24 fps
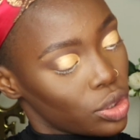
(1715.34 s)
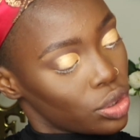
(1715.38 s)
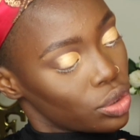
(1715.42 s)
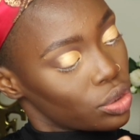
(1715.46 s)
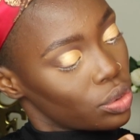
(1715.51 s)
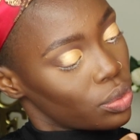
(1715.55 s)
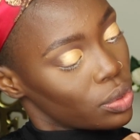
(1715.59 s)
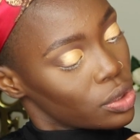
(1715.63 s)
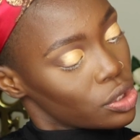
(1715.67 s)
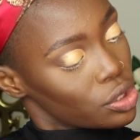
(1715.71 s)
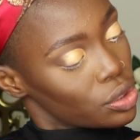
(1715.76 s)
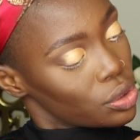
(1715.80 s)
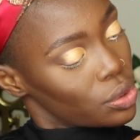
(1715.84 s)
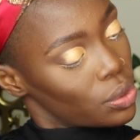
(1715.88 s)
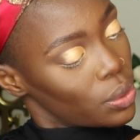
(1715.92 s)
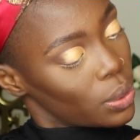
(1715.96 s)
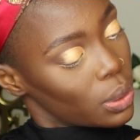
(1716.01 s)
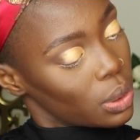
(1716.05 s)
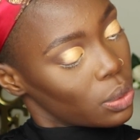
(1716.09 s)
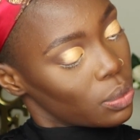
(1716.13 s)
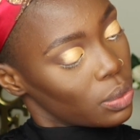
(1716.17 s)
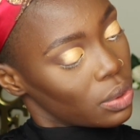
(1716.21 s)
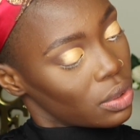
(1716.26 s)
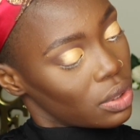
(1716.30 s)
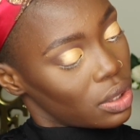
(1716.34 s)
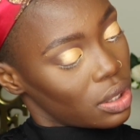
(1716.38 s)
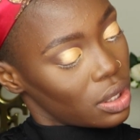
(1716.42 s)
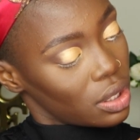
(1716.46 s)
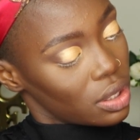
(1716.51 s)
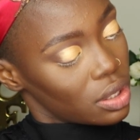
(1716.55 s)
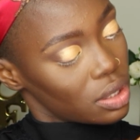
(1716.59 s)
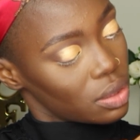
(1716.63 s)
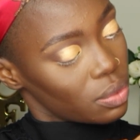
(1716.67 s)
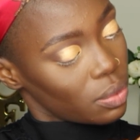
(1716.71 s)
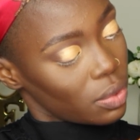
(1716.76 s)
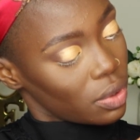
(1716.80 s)
just going to go in with
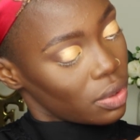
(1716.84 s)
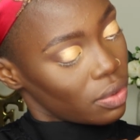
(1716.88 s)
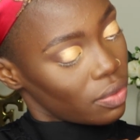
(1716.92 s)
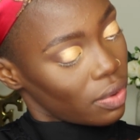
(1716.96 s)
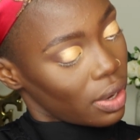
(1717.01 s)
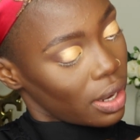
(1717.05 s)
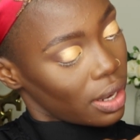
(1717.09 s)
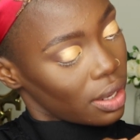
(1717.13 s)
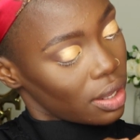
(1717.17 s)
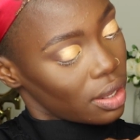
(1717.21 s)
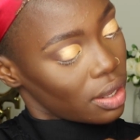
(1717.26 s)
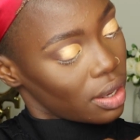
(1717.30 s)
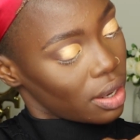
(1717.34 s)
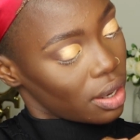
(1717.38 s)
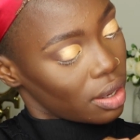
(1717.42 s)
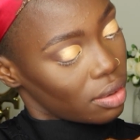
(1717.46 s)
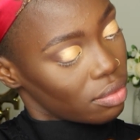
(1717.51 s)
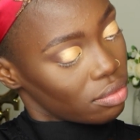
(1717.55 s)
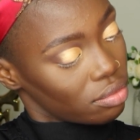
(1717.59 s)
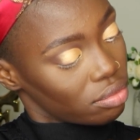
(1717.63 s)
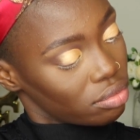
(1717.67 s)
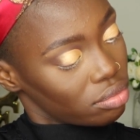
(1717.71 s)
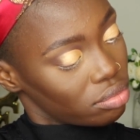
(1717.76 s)
this one right here.